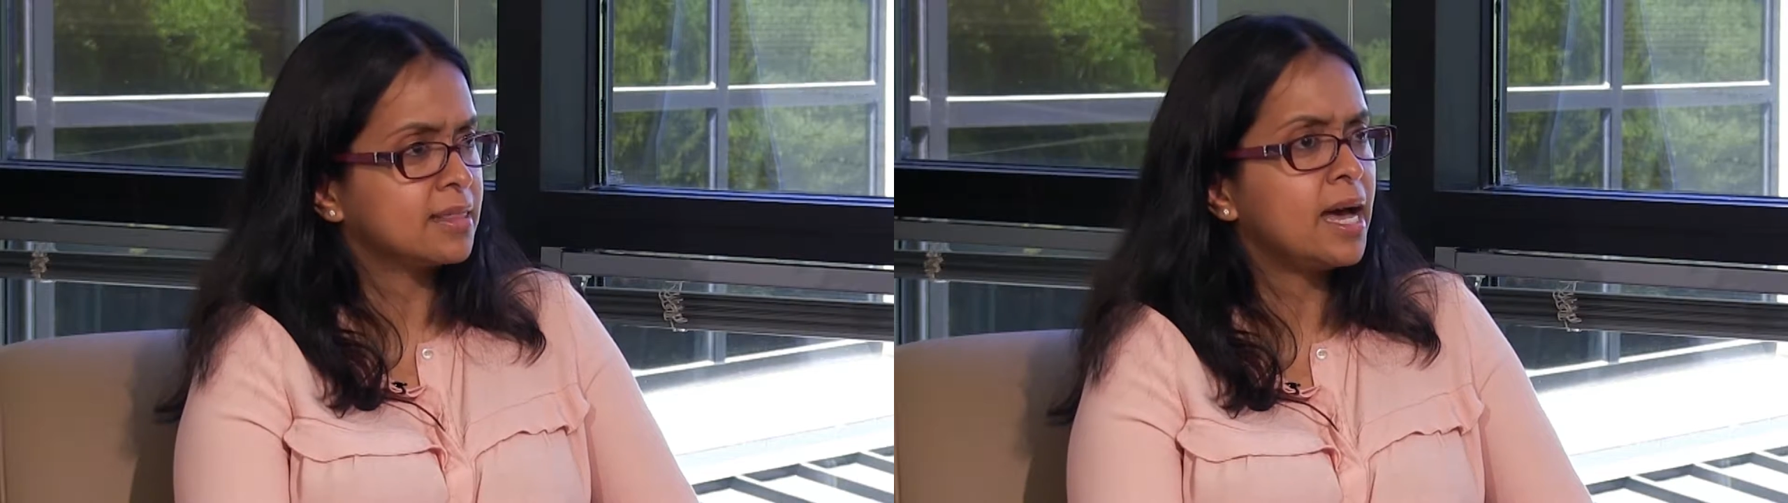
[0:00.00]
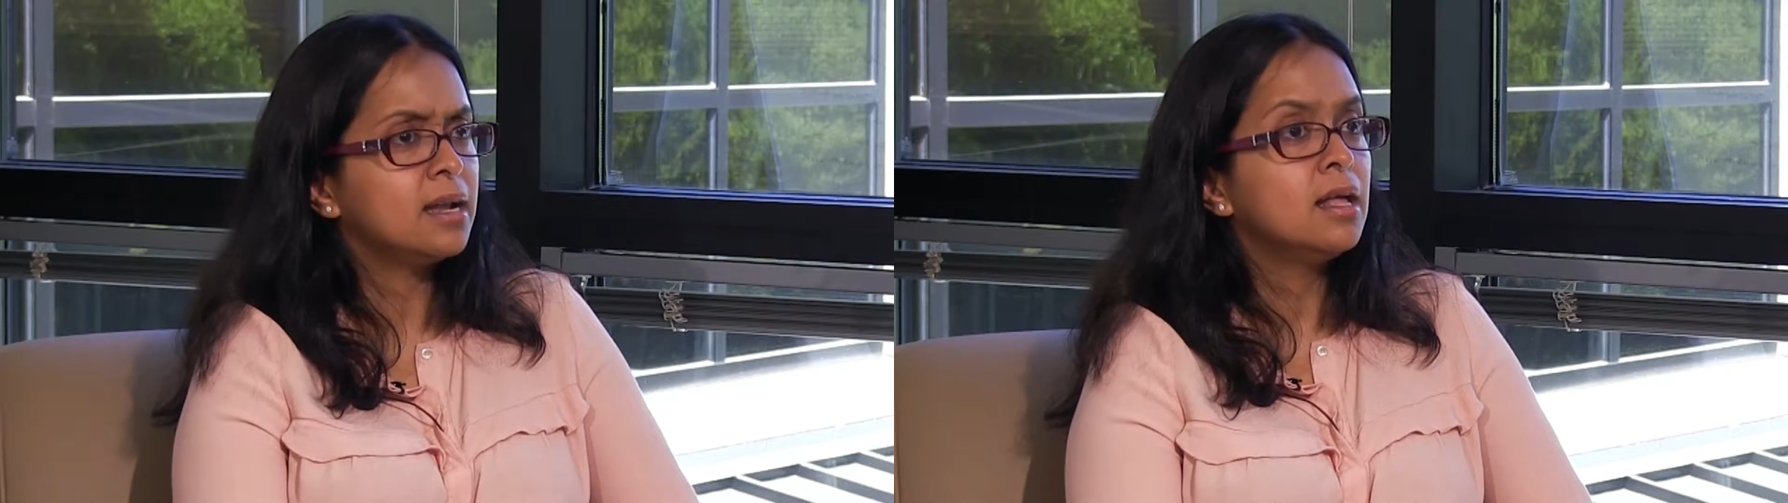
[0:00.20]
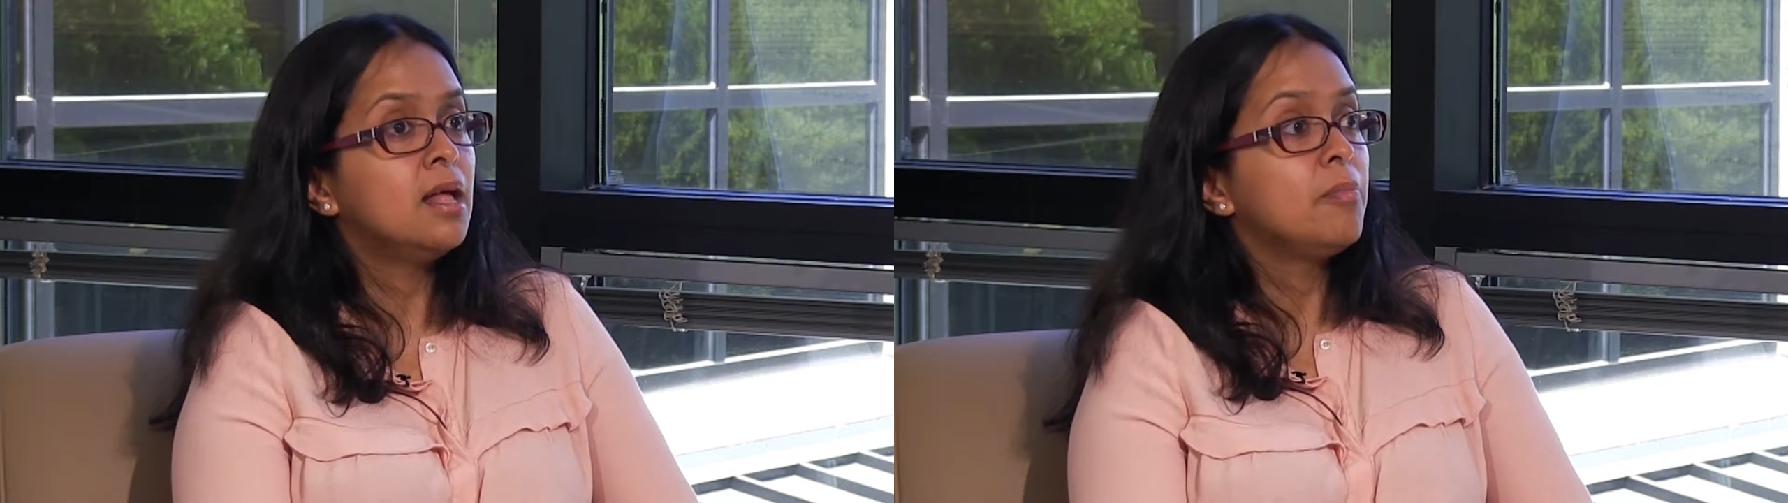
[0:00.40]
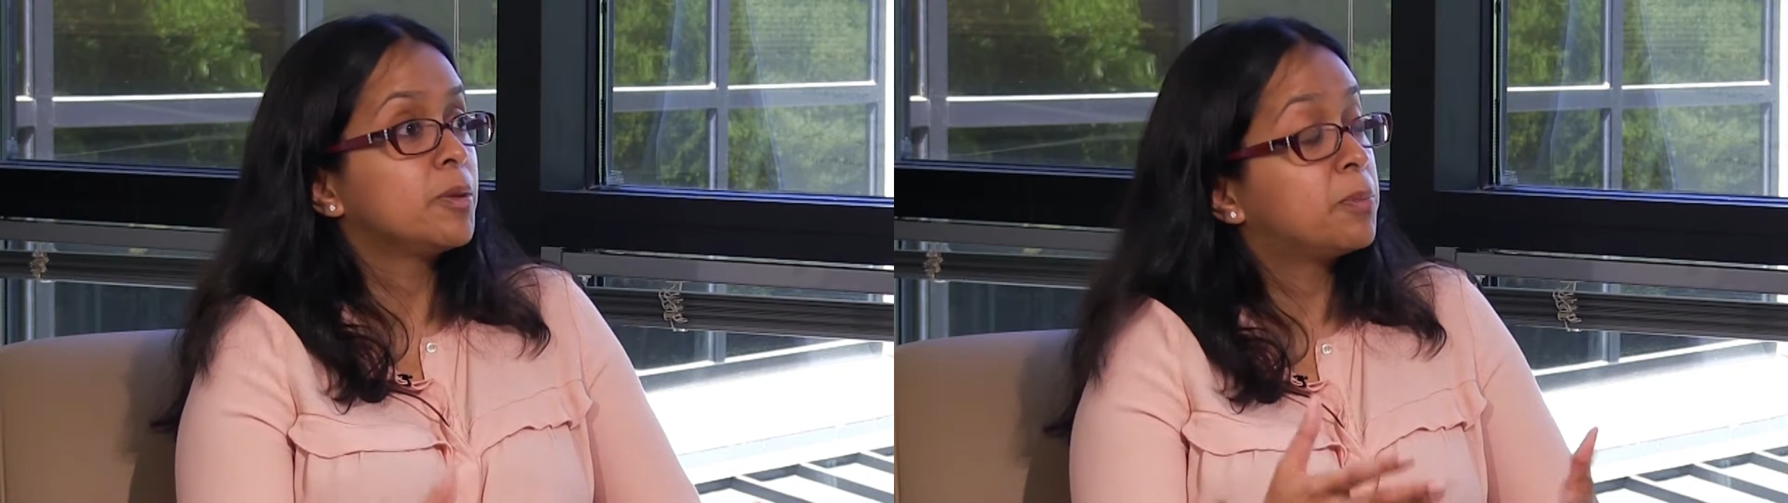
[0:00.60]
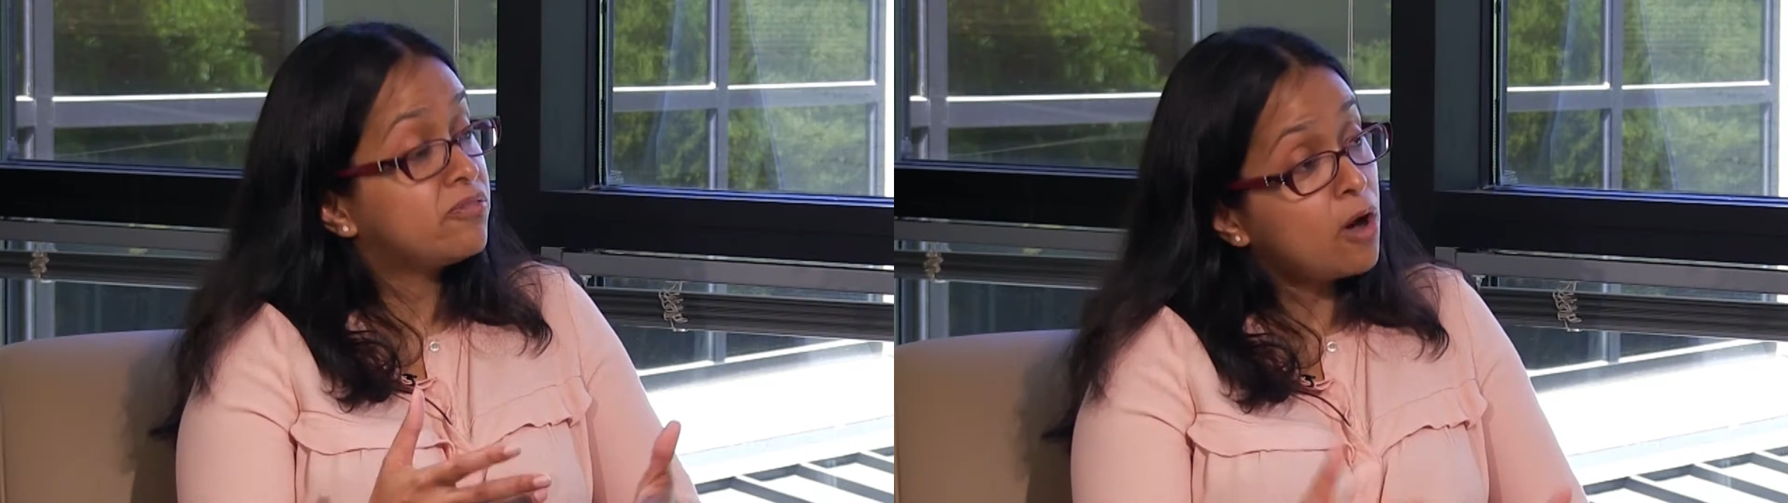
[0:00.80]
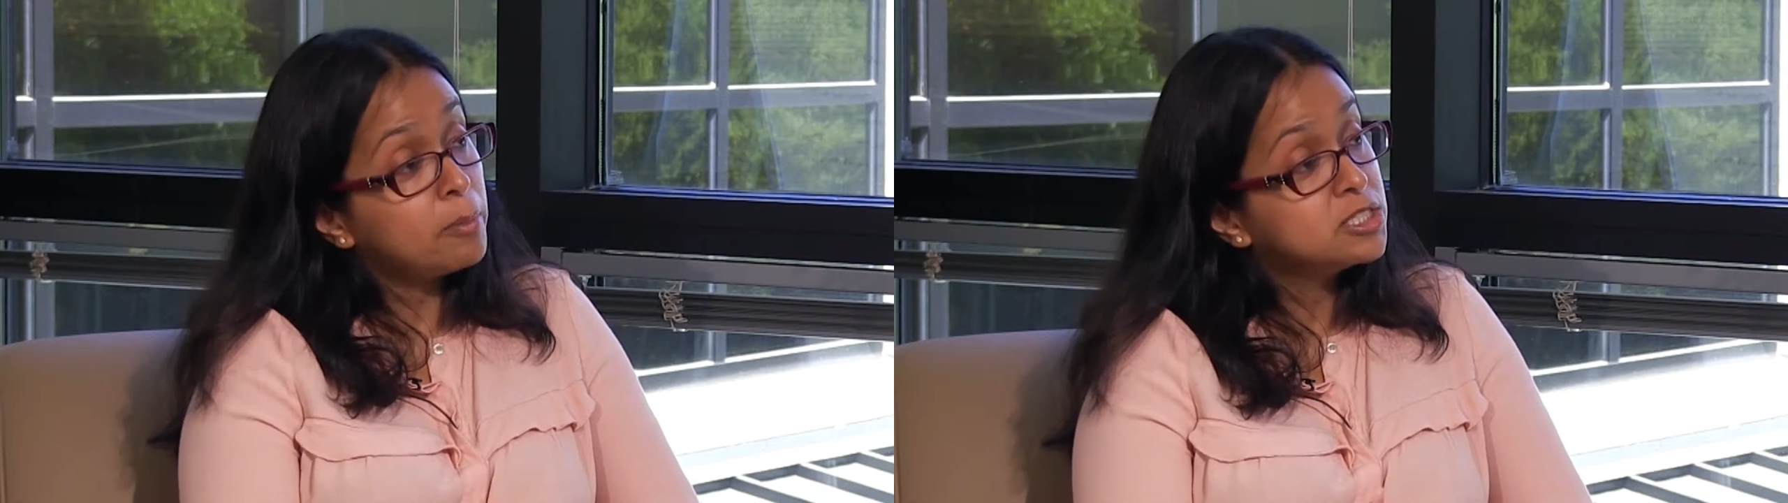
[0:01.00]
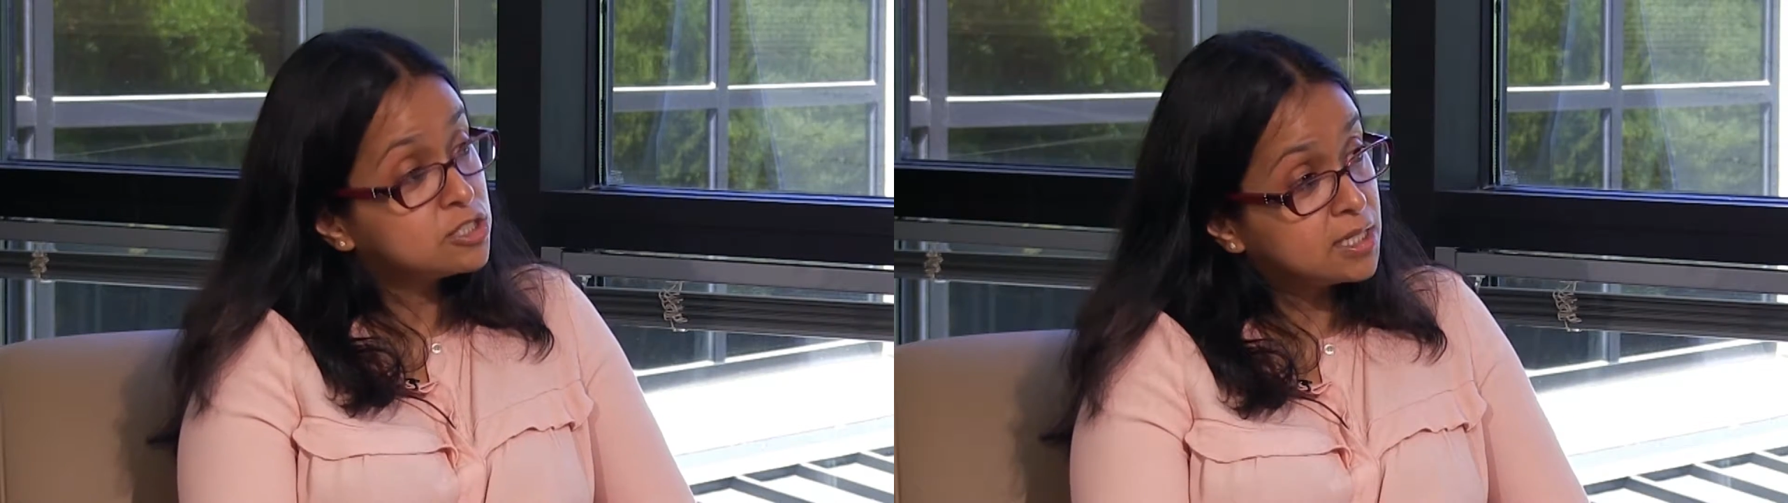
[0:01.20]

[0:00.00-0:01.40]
that, the performance